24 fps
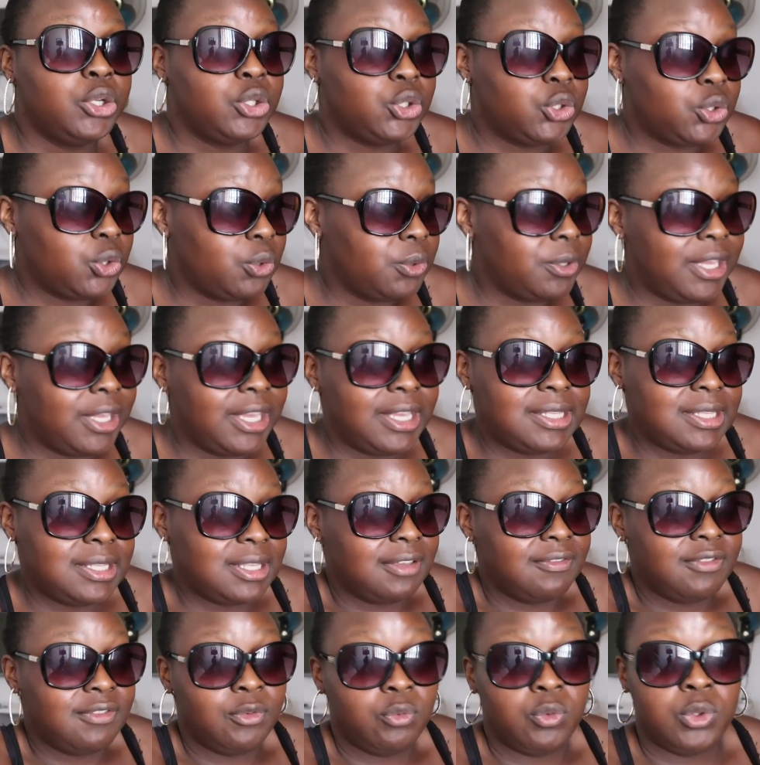
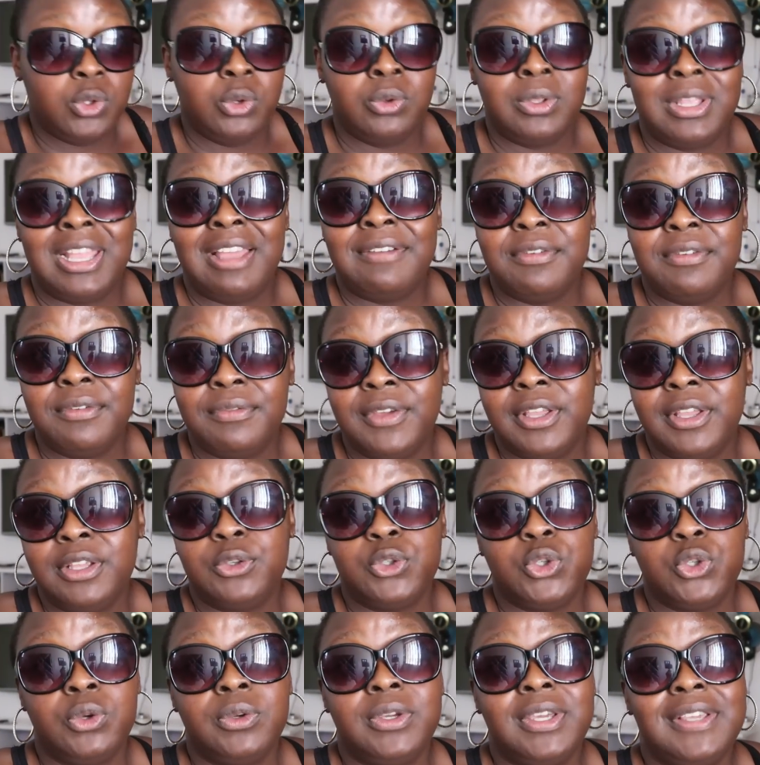showcasing, even if we don't have
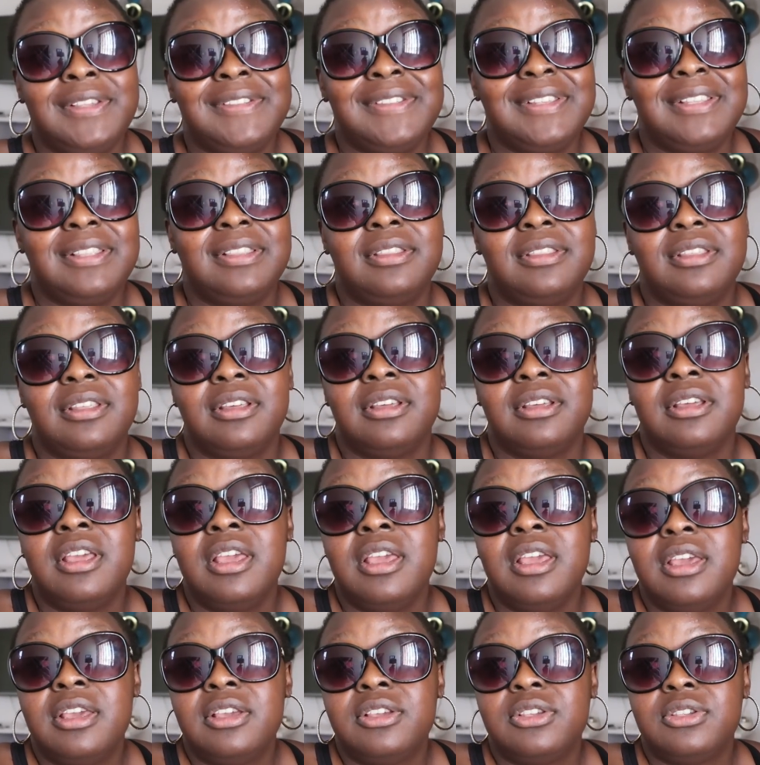events, showcasing the
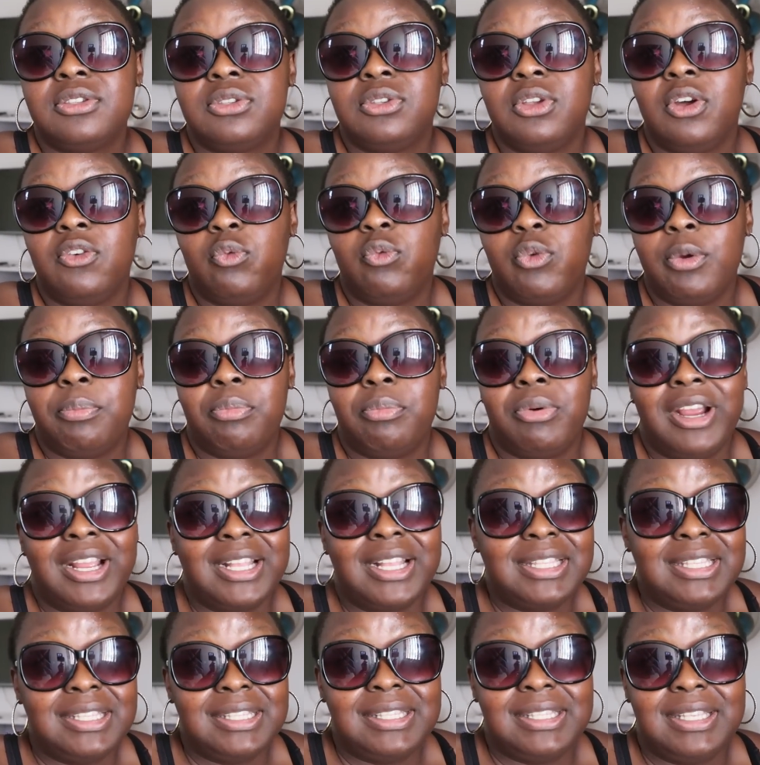stuff we're
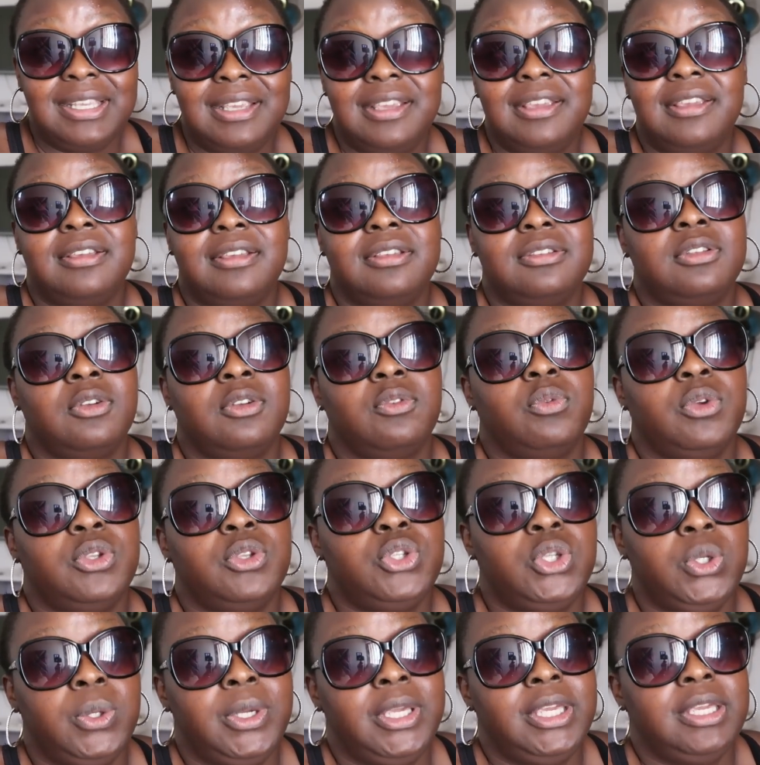practicing, stuff we're
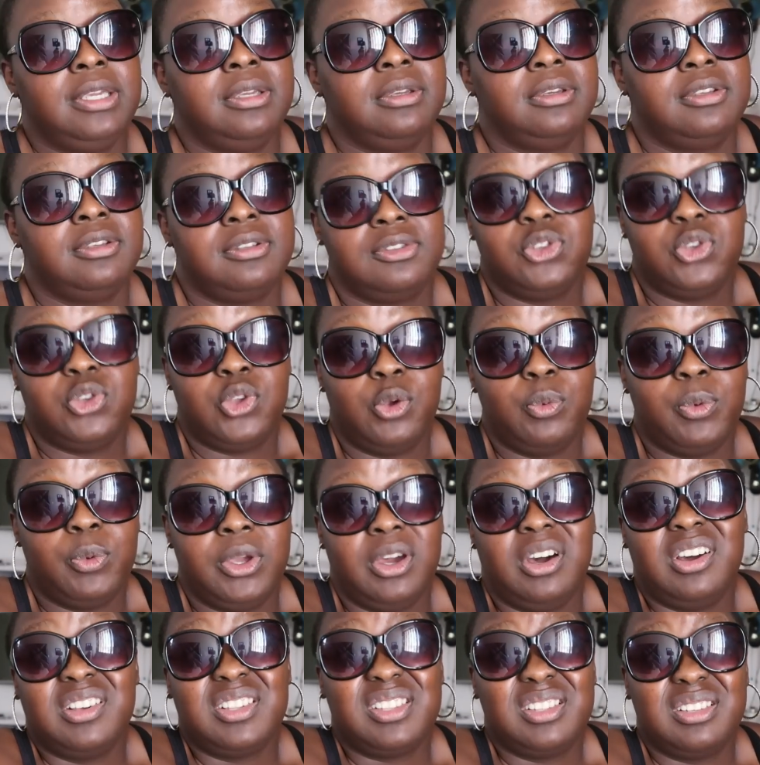doing, because you know,
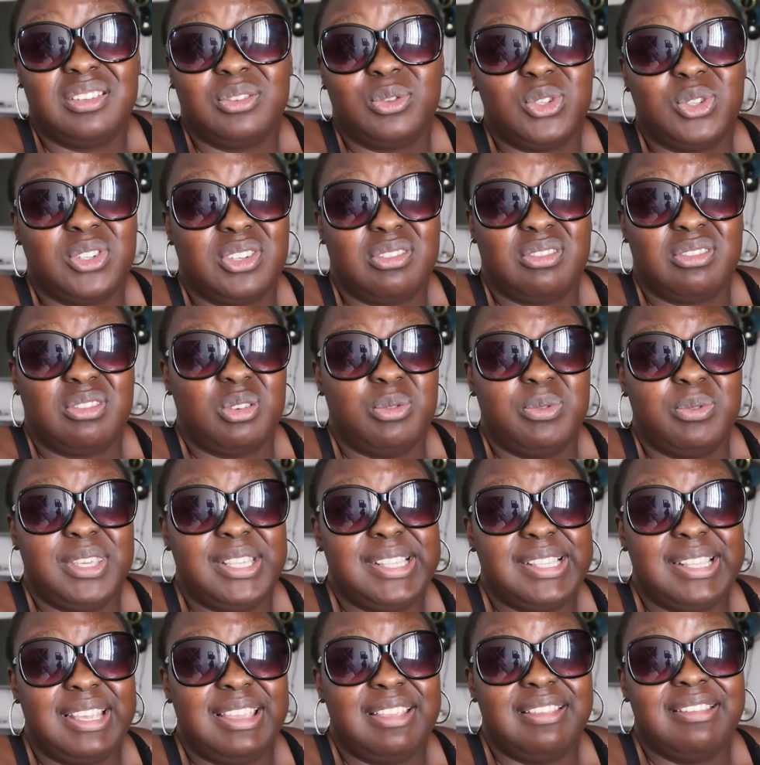we are still just three
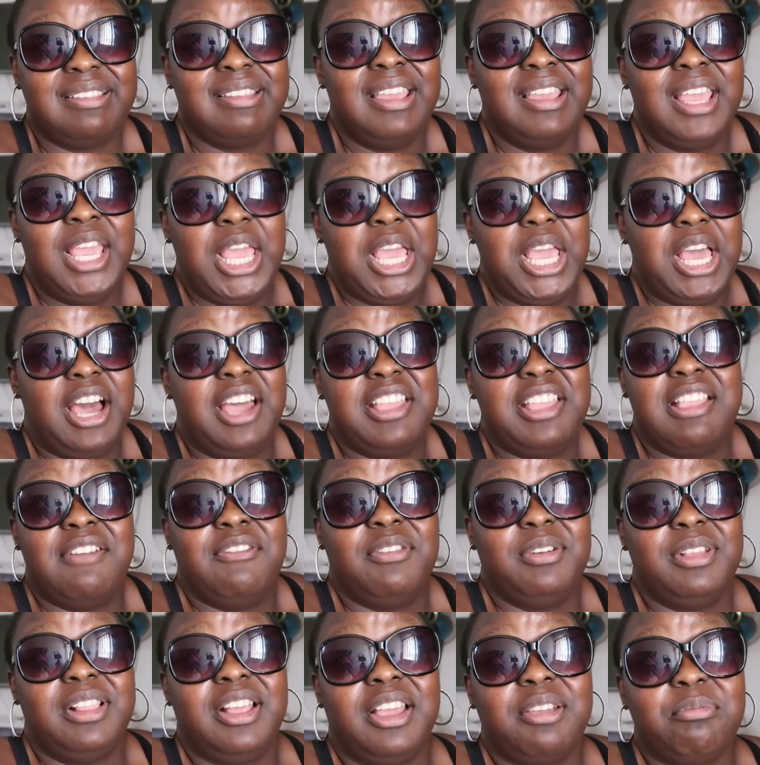weeks in. I
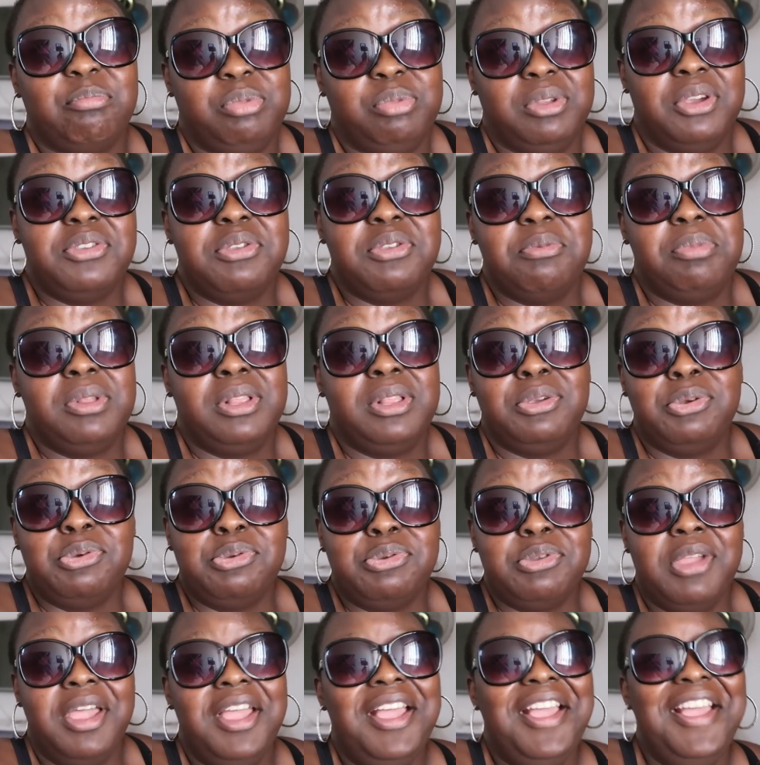never like blown a
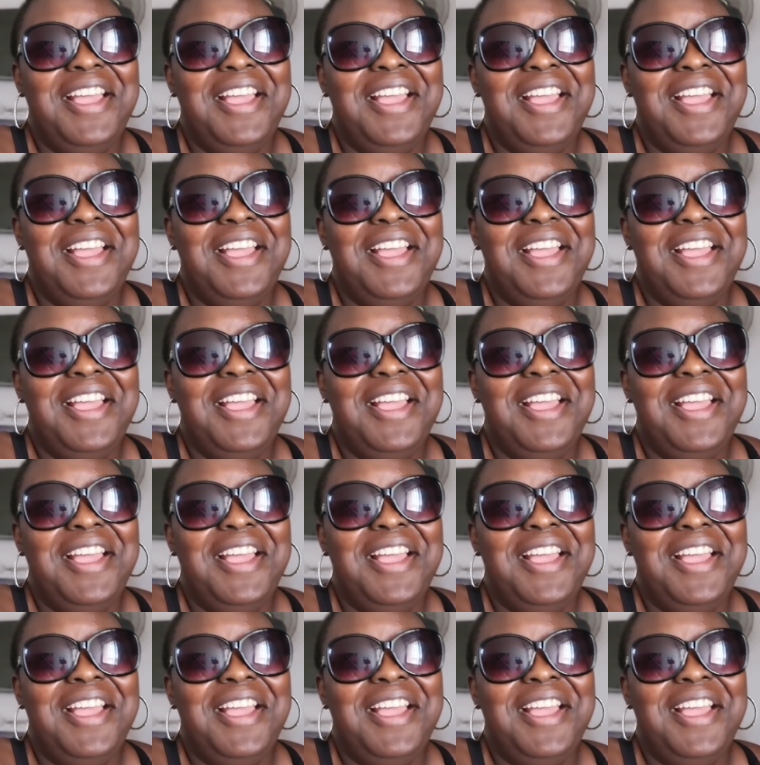balloon,